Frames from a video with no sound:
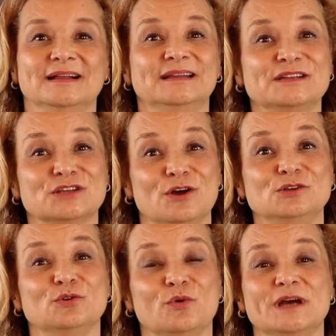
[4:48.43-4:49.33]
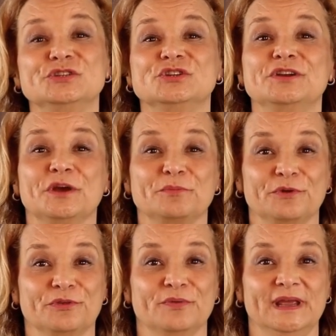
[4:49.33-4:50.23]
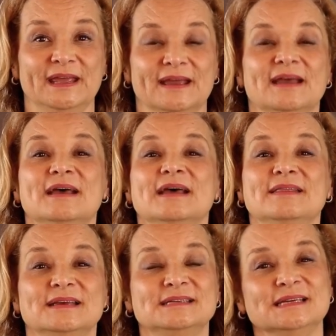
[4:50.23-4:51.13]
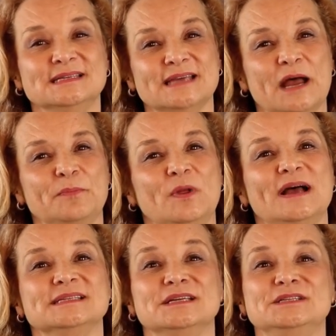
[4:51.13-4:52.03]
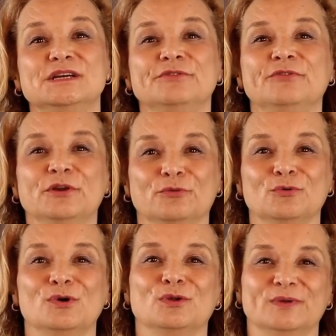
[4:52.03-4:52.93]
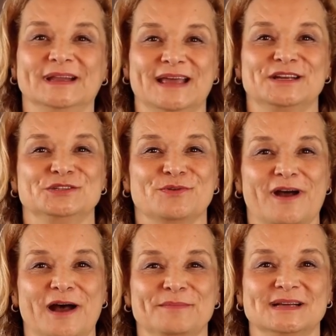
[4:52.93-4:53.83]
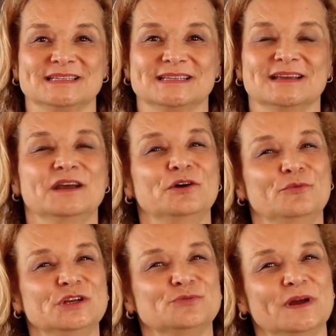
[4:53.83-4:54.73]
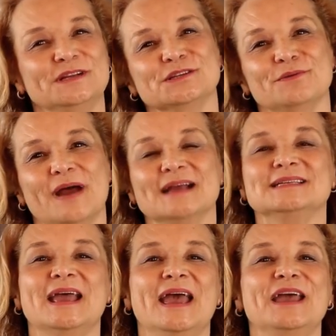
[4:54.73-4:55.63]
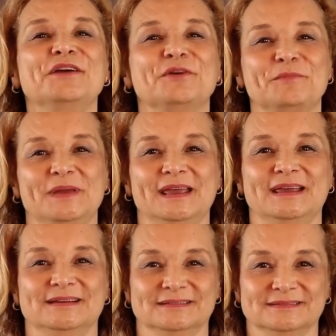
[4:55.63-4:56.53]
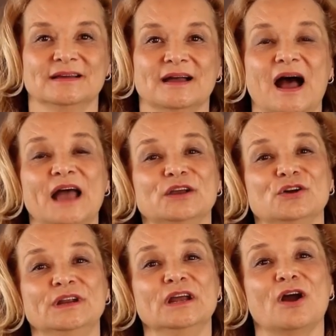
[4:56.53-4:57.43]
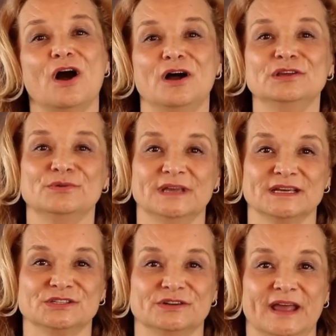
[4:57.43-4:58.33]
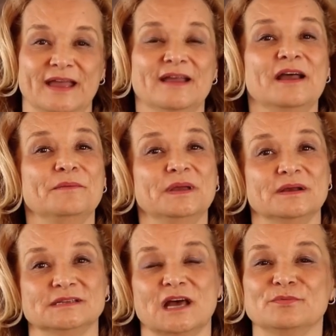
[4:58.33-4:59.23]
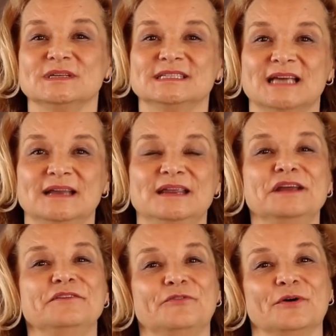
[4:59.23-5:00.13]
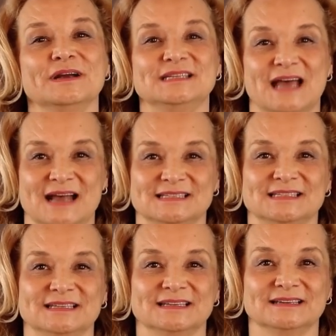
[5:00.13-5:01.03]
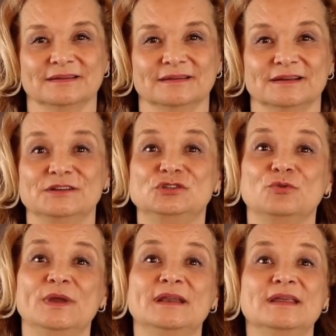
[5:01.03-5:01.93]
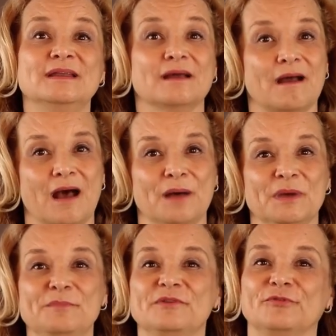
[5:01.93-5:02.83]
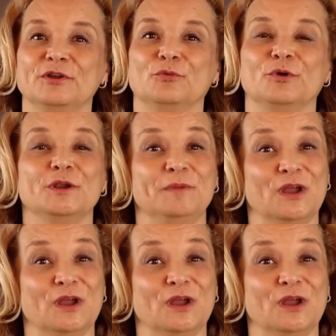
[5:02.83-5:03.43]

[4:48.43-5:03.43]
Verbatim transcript: Let's go to question number three. This example has a different rule related to commas. Which one is correct, A or B? I couldn't call you yesterday because I was studying for a test. Do we need a comma before the word